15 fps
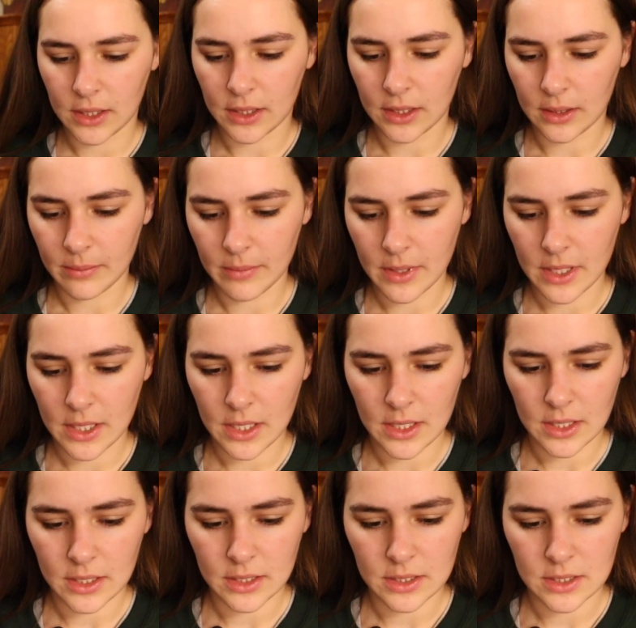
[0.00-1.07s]

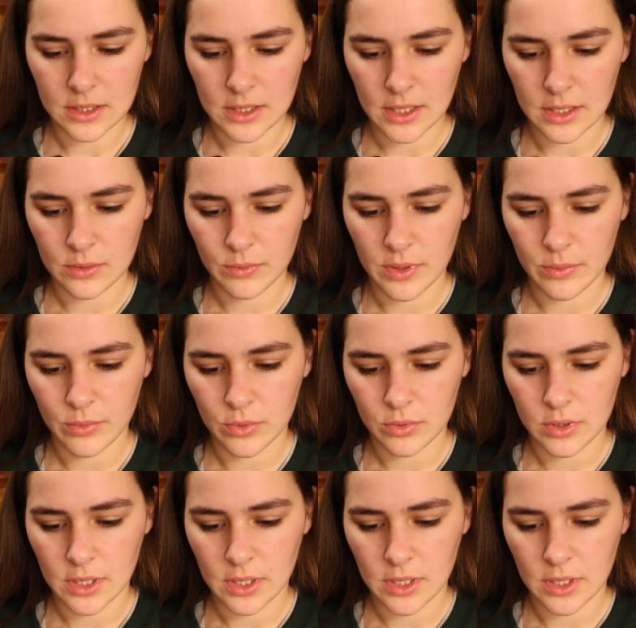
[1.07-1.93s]
and then we will